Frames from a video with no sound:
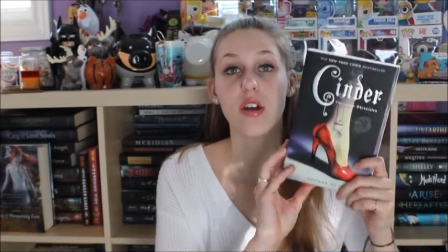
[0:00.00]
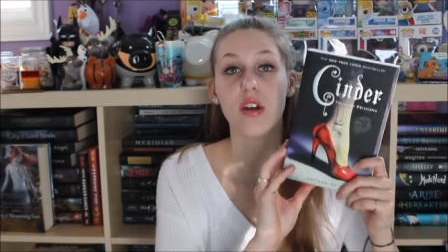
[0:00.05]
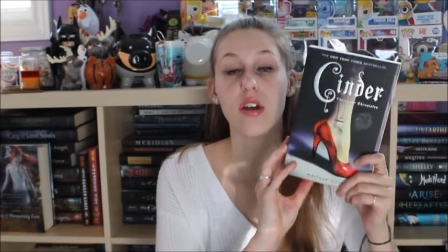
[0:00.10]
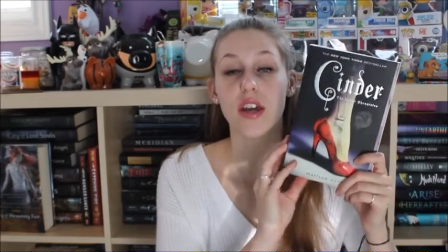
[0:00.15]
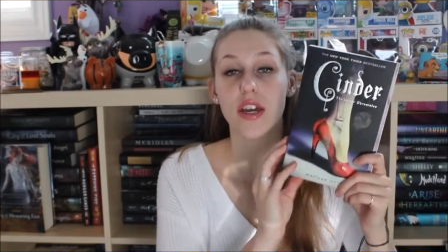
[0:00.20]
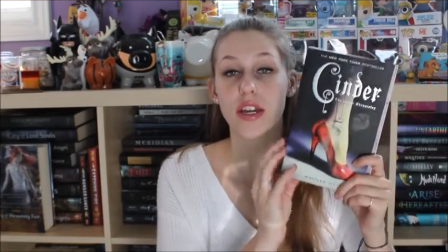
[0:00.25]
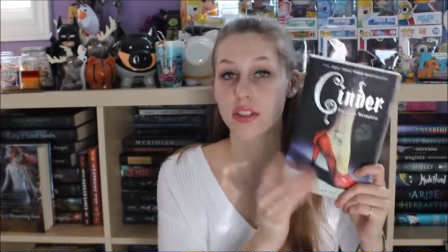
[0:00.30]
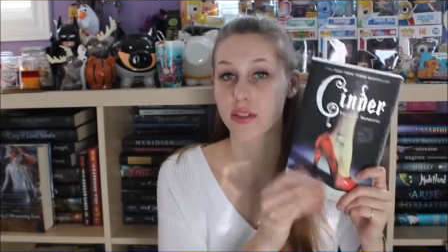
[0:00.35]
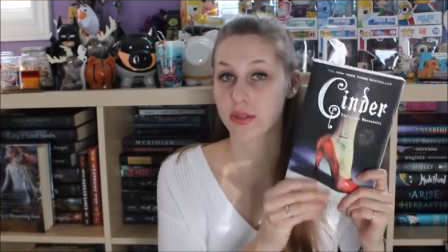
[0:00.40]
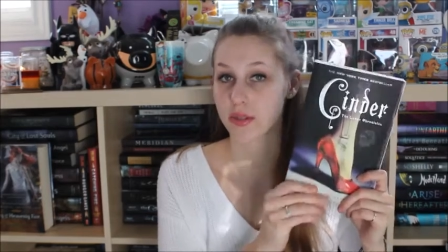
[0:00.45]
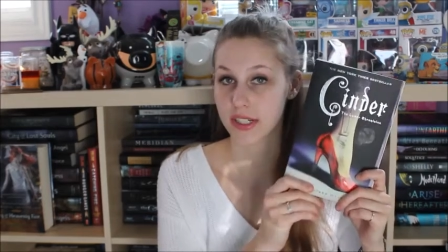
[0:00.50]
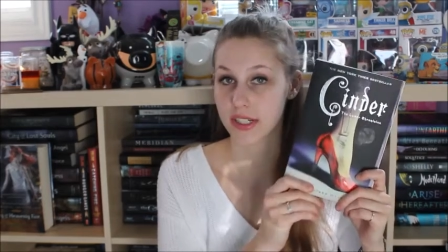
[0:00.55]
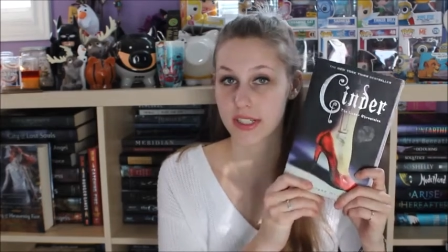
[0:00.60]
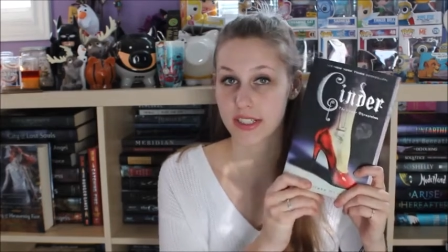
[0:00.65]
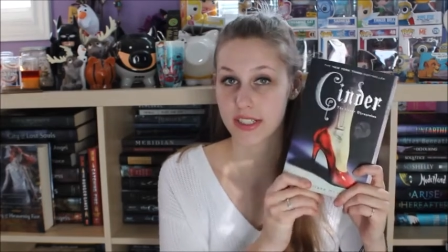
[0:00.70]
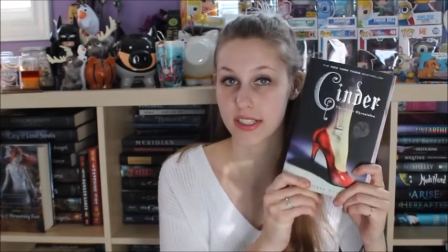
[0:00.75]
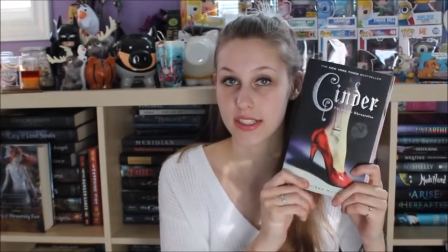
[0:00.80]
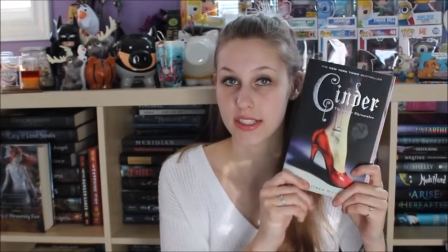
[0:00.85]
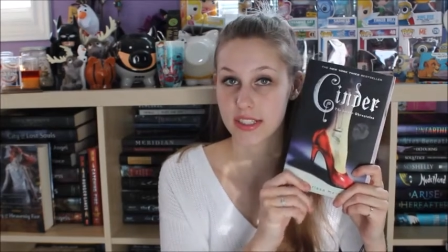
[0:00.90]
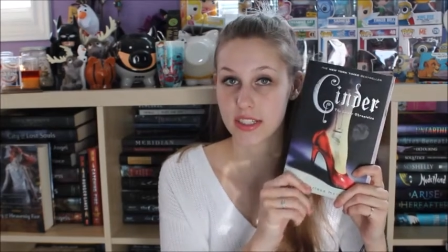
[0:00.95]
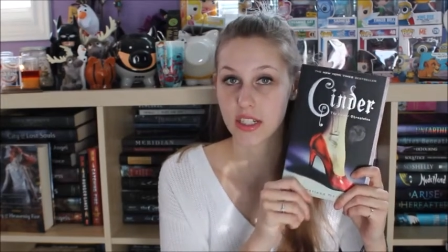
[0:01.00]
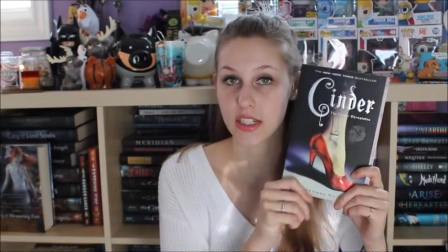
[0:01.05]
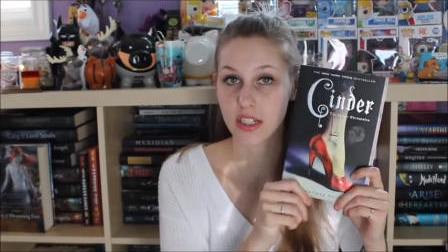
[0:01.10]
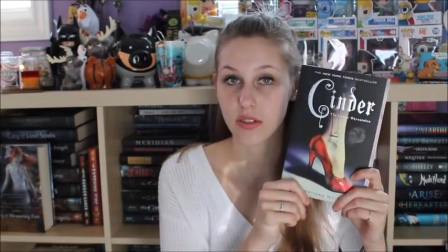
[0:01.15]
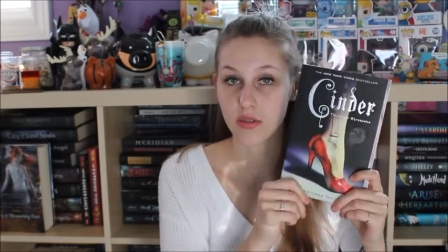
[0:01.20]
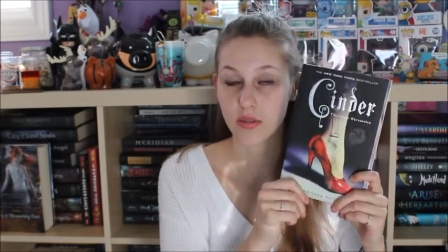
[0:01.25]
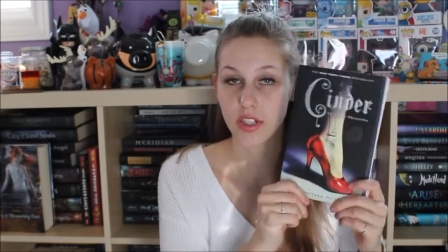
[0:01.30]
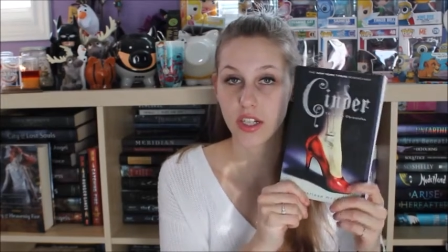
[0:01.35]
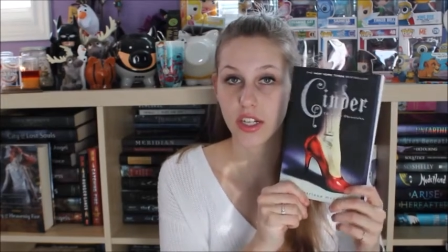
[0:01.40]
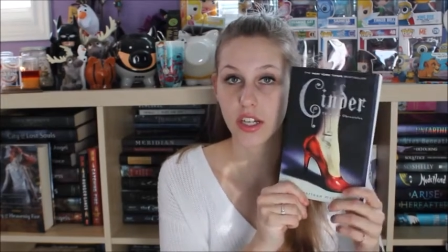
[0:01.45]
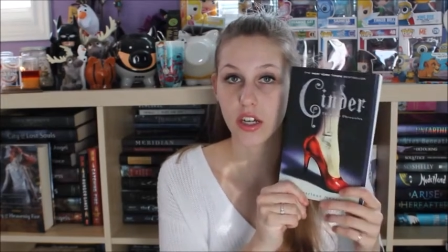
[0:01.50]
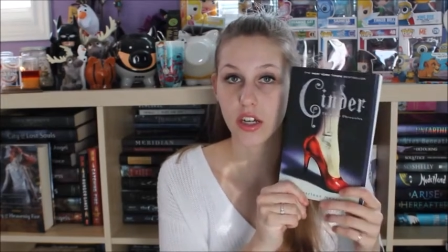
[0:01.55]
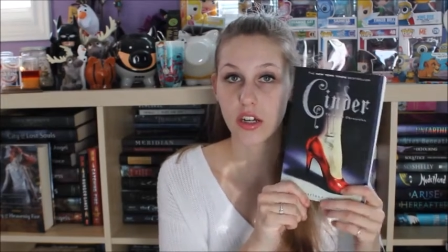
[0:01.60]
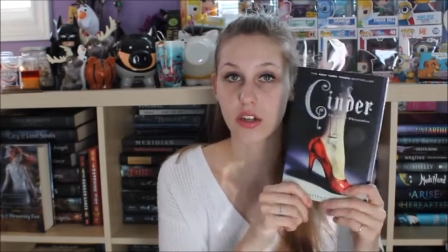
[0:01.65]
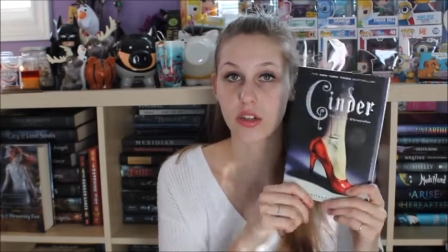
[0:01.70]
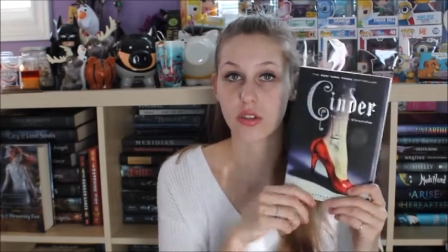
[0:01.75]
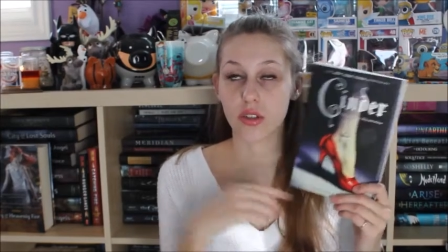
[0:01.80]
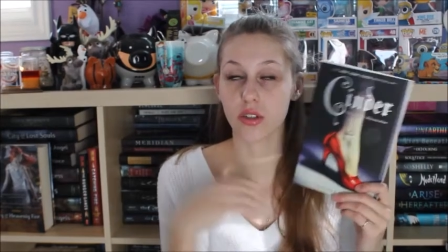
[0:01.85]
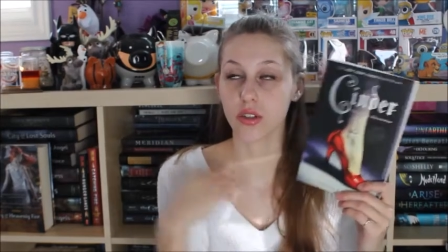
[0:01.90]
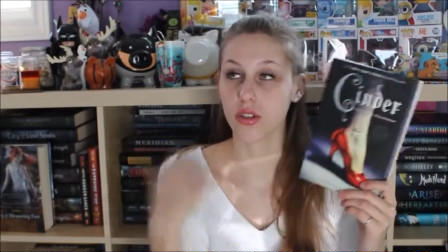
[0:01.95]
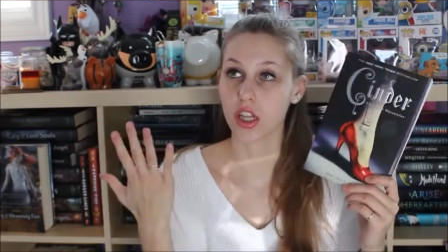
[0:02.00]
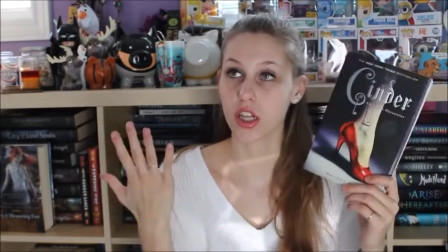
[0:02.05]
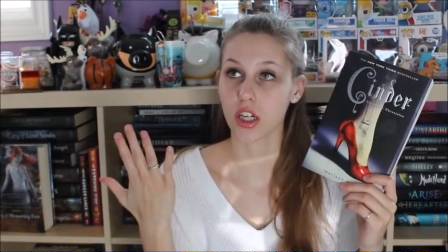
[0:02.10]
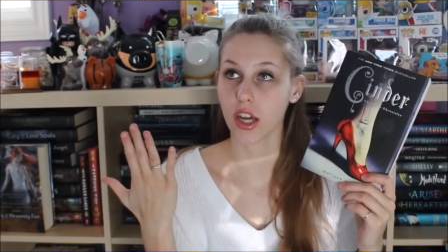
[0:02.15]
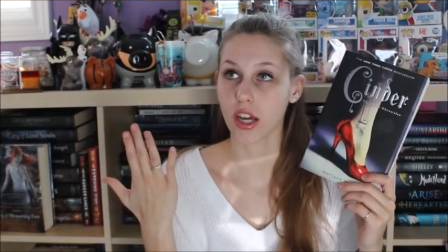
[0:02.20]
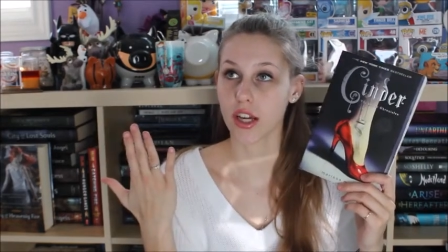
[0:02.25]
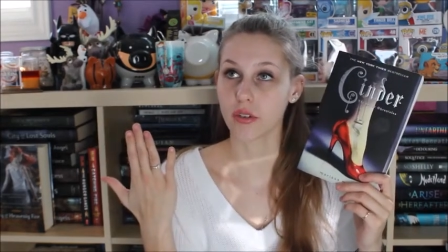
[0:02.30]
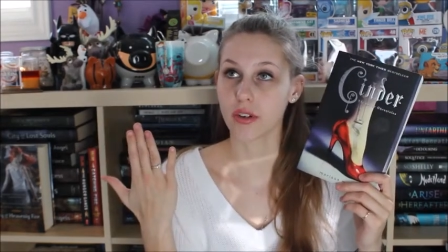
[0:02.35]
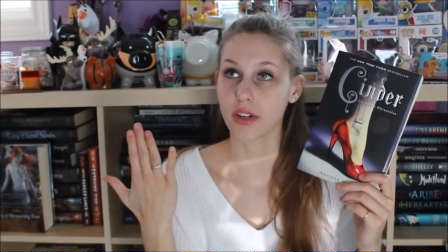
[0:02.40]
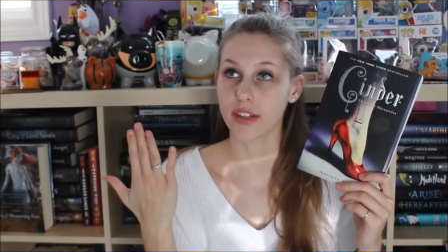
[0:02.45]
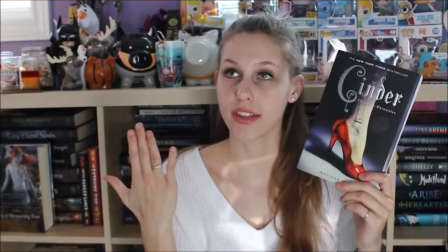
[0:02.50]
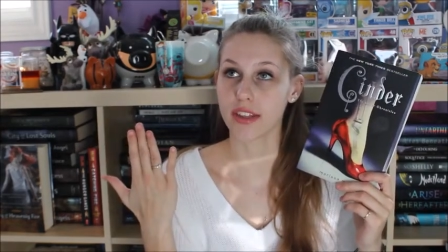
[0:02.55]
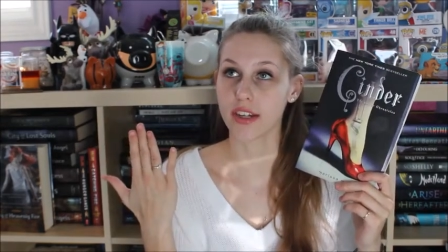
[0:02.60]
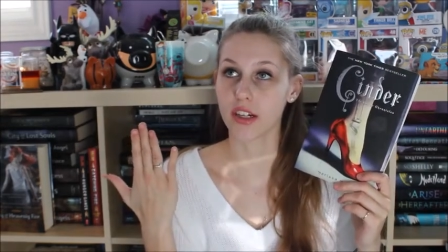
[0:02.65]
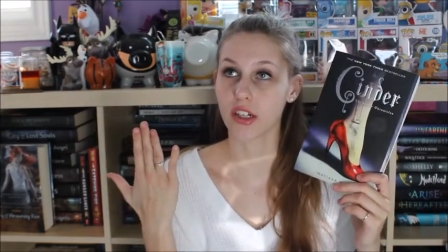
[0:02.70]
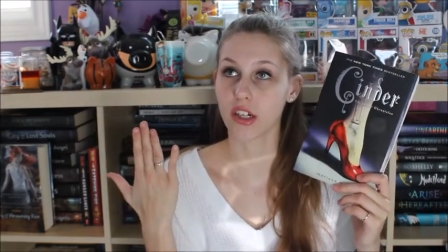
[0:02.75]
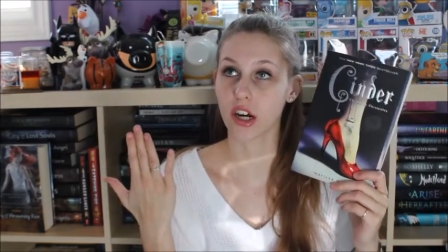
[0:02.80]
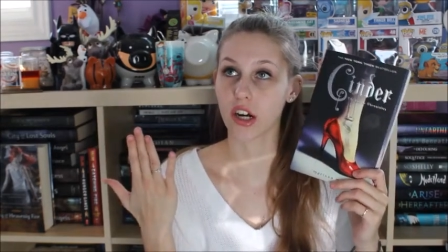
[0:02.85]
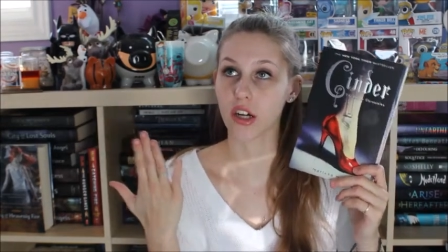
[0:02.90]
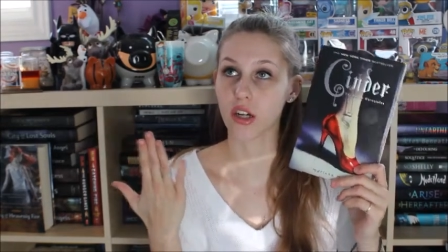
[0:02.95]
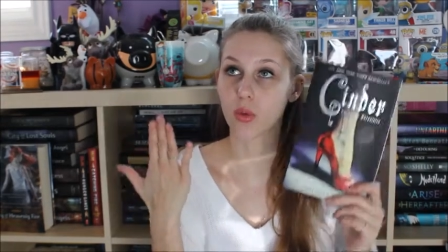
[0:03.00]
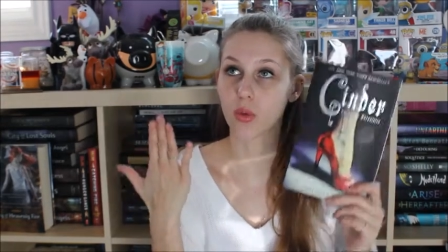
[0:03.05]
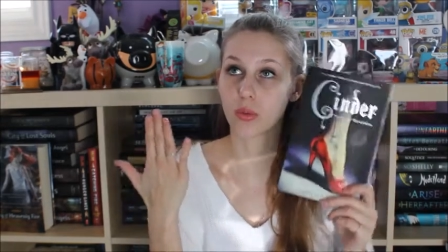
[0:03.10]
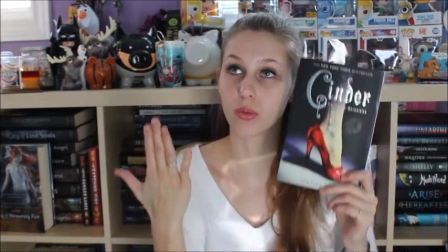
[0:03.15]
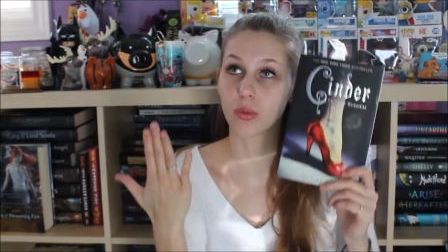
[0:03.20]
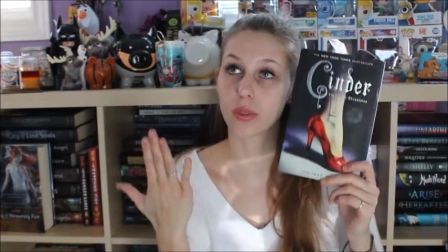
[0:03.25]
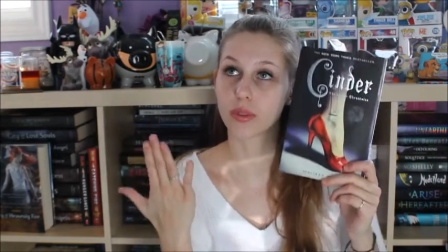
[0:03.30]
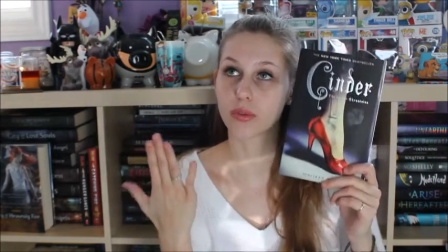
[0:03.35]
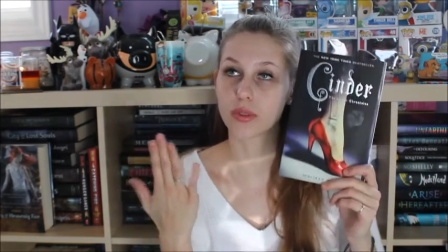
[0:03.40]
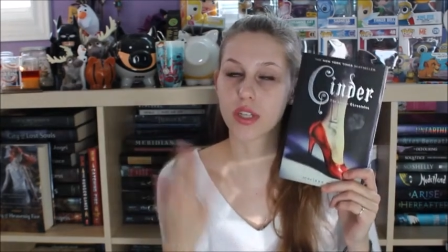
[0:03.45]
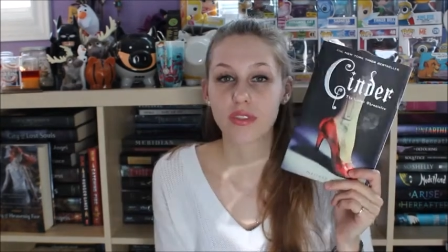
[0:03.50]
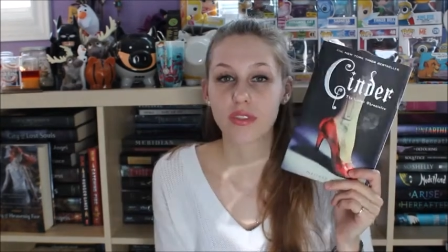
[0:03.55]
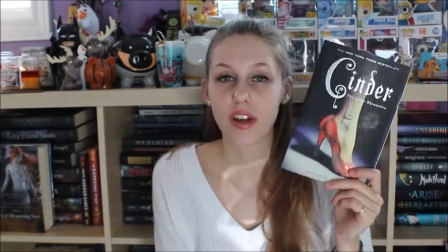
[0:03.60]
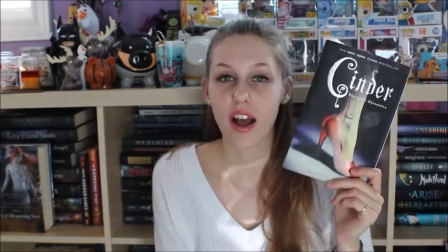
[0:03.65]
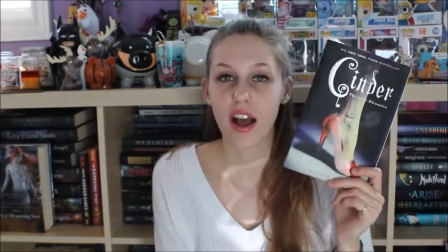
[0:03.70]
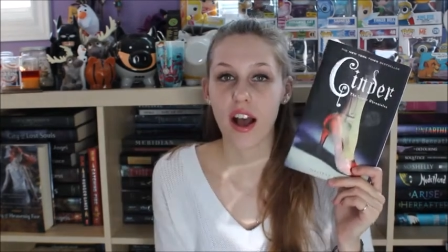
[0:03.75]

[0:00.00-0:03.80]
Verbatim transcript: in 2016 video. You can look at it right there, card, woot woot.